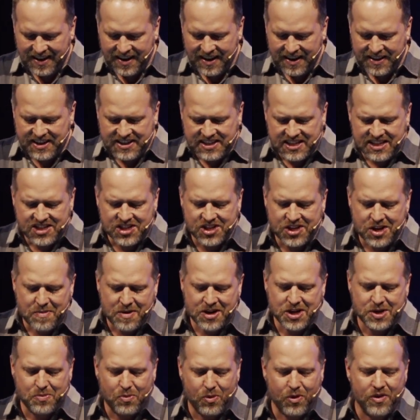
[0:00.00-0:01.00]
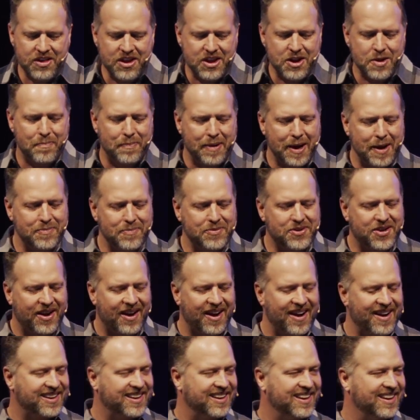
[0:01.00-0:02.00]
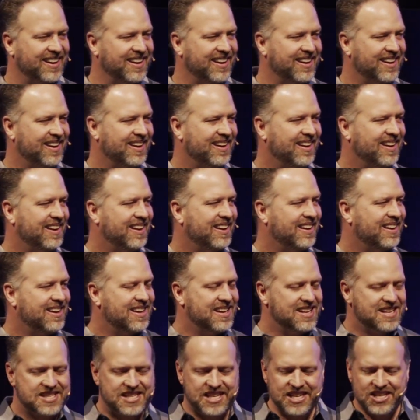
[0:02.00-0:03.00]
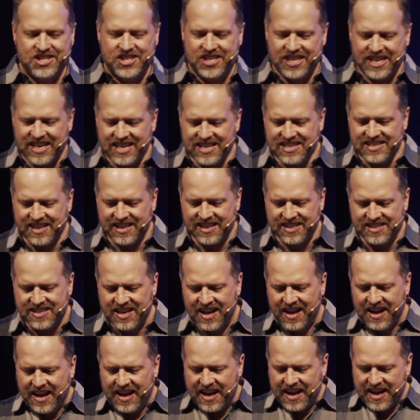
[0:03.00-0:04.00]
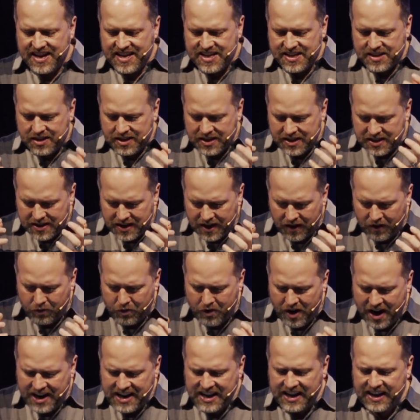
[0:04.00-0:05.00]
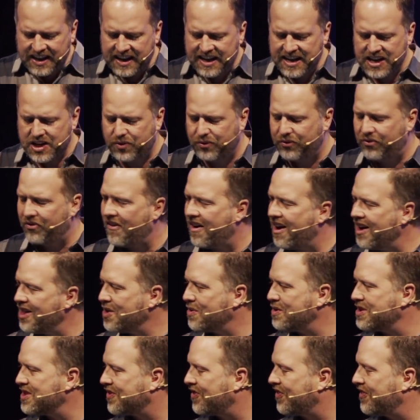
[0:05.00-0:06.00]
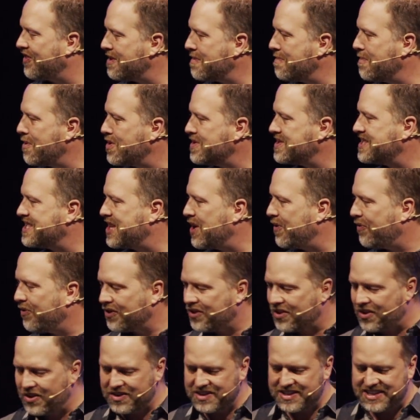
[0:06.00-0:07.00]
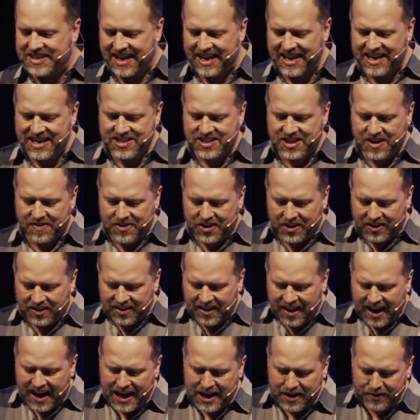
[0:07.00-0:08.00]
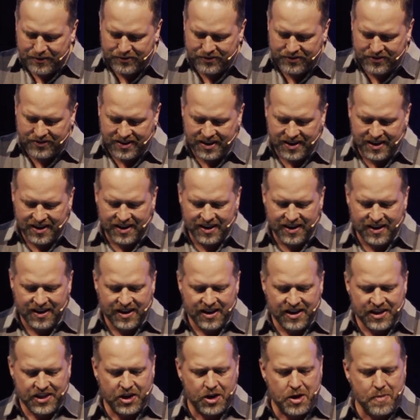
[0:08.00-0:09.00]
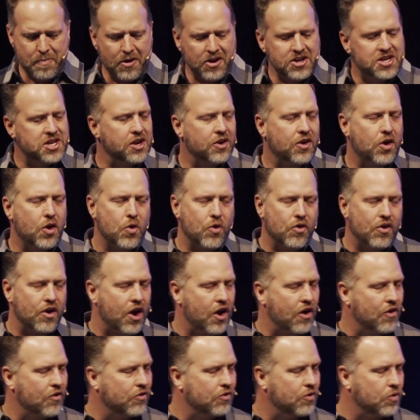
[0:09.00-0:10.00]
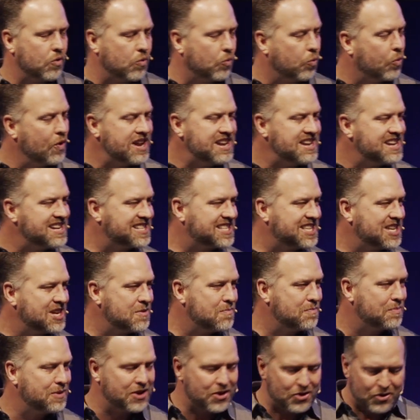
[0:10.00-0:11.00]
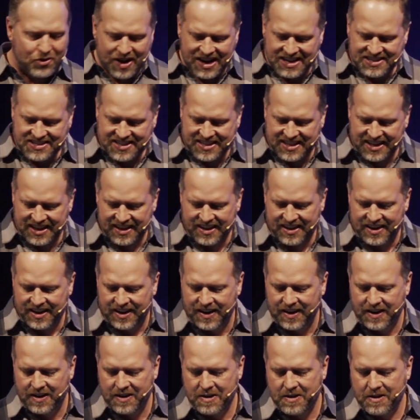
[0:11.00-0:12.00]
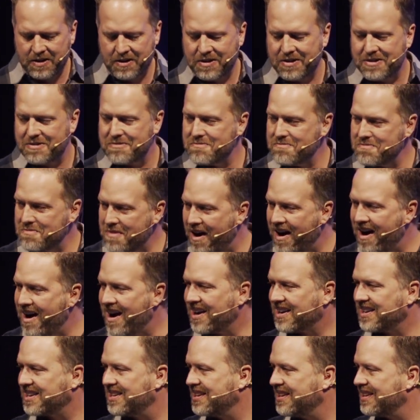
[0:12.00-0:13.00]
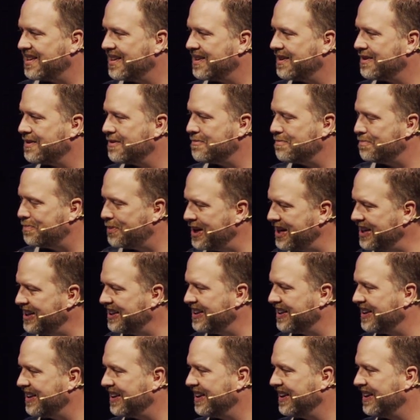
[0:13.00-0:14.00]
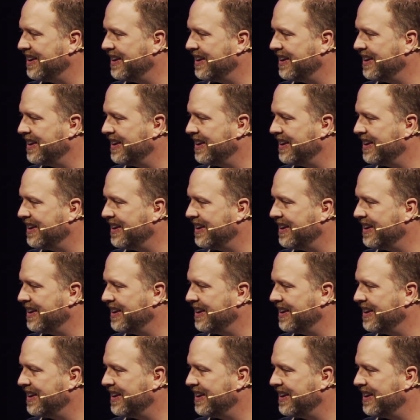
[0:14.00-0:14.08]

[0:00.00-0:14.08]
This is so much more than a pep talk. See, Jesus is readying his followers for the most difficult days of their life. They're about to witness him be arrested, mocked, beaten.